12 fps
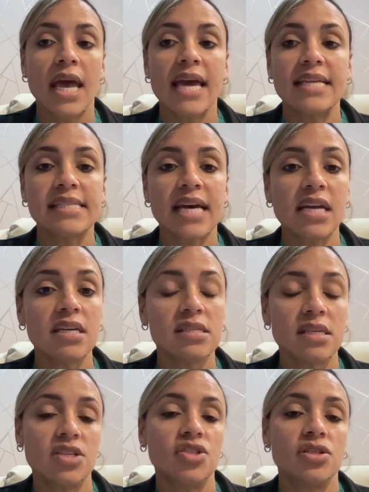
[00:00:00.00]
and
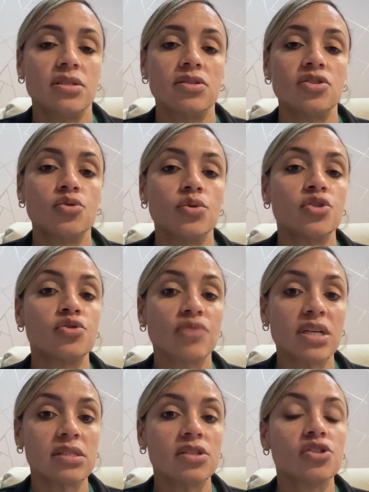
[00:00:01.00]
dietitians to
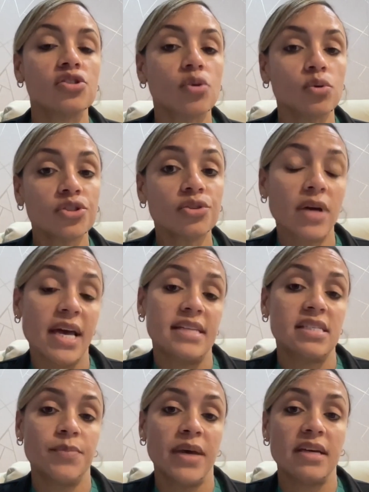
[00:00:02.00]
address the social
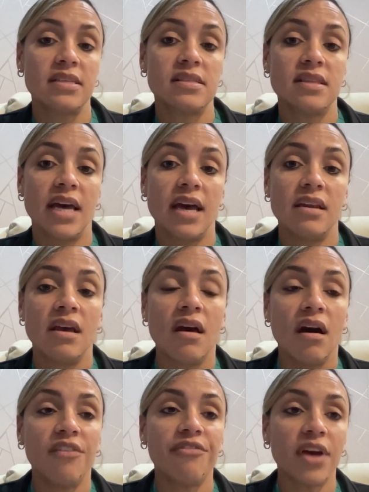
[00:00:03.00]
aspects that
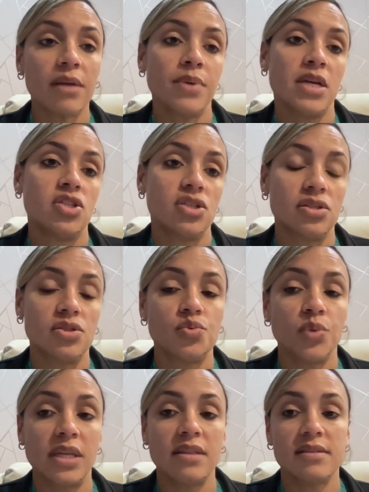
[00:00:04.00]
affect patients
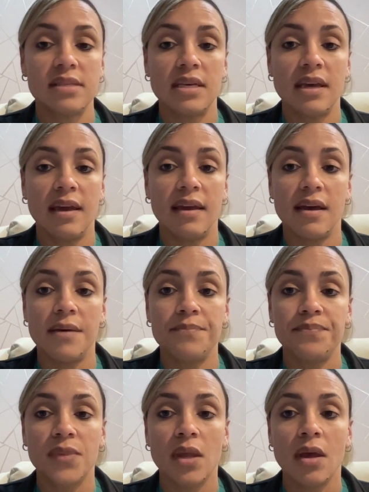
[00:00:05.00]
with CKM.
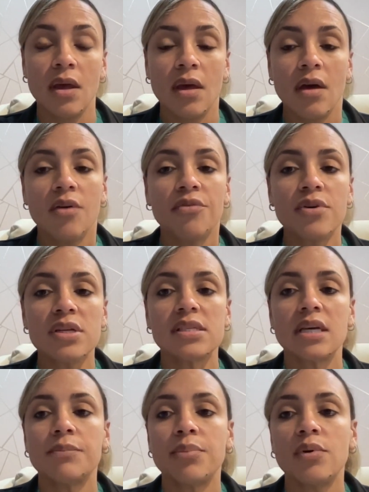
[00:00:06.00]
For
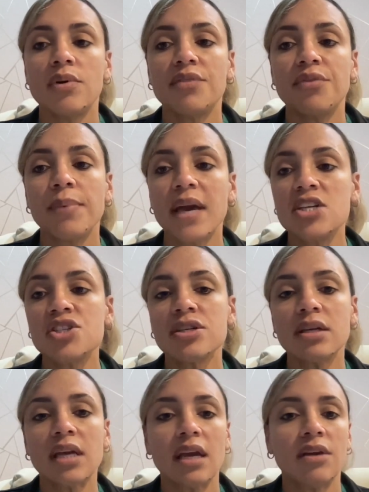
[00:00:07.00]
example, if a
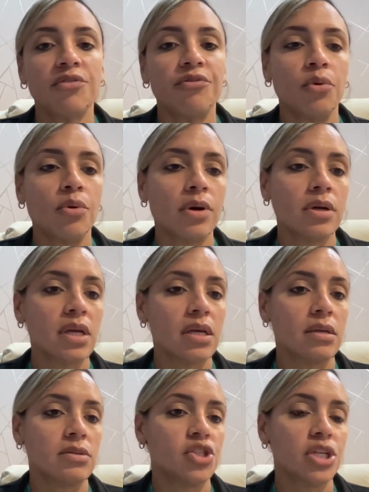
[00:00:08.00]
patient can't afford
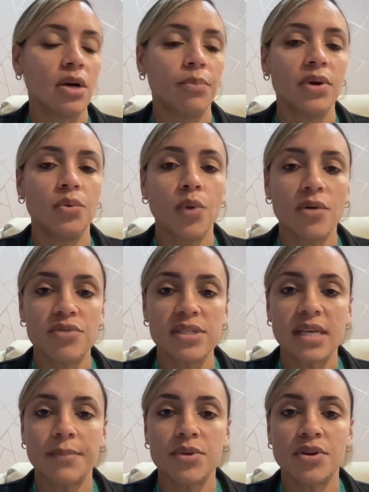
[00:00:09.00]
a GLP-1
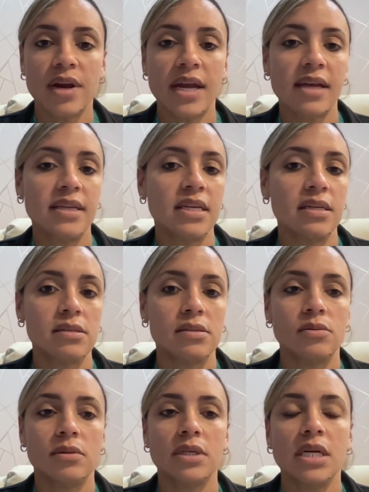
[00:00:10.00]
receptor agonist
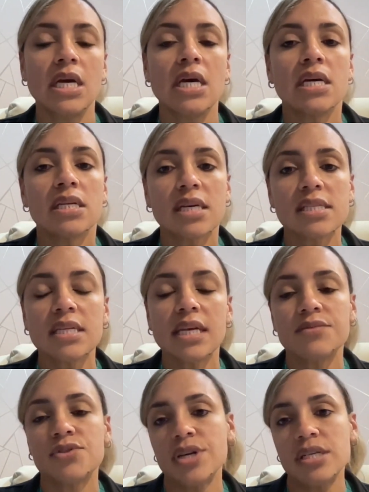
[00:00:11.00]
or doesn't have
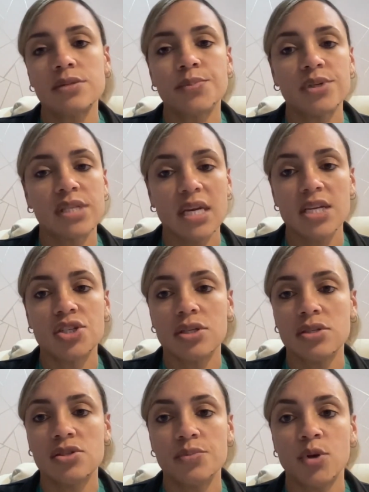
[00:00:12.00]

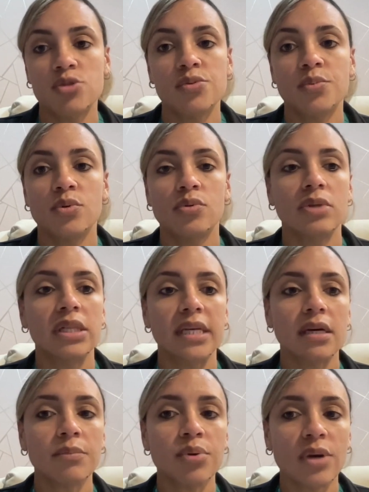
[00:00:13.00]
transportation to multiple
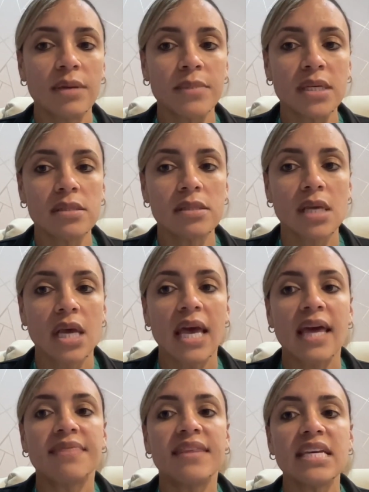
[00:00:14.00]
clinic appointments,
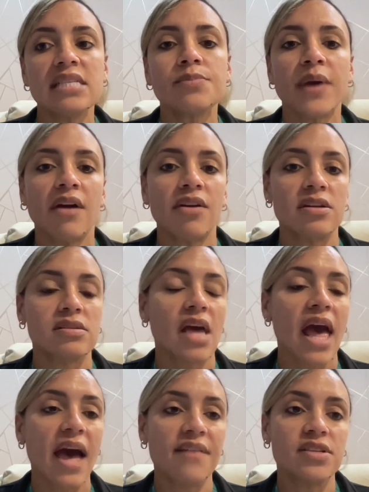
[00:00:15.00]
these barriers
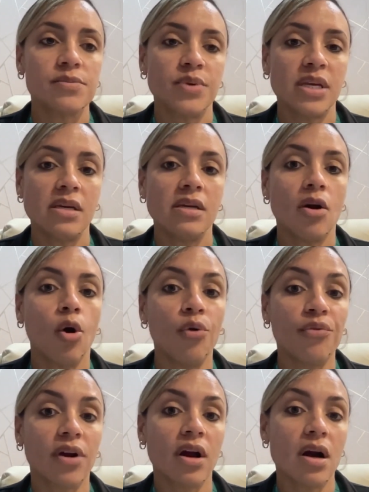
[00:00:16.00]
have to be
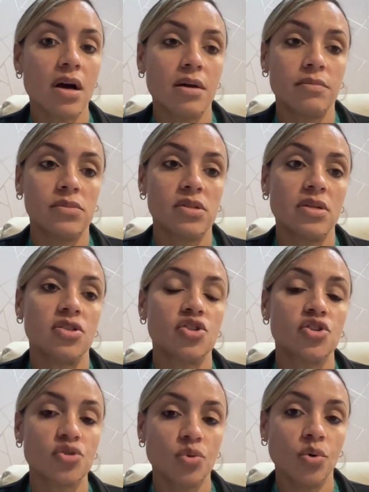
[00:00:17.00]
overcome to
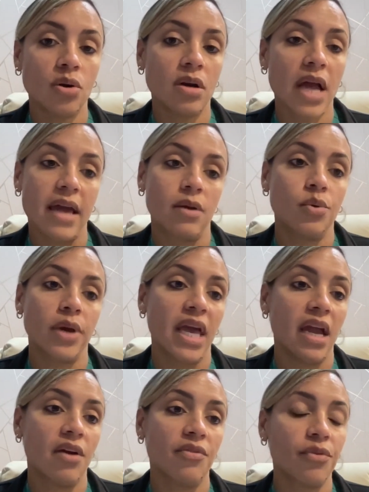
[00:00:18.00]
ensure adequate
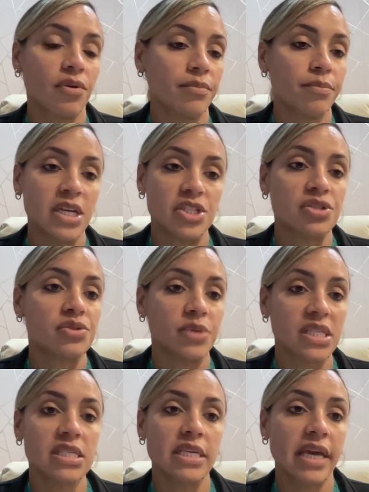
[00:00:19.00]
care for patients
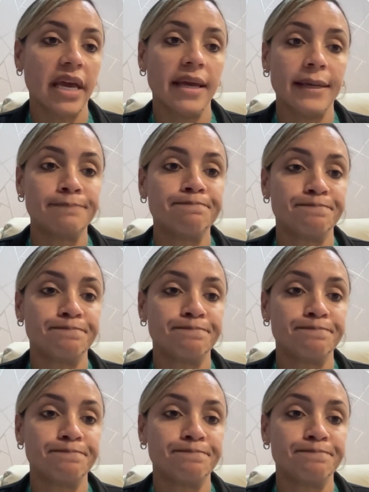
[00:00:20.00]
with CKM.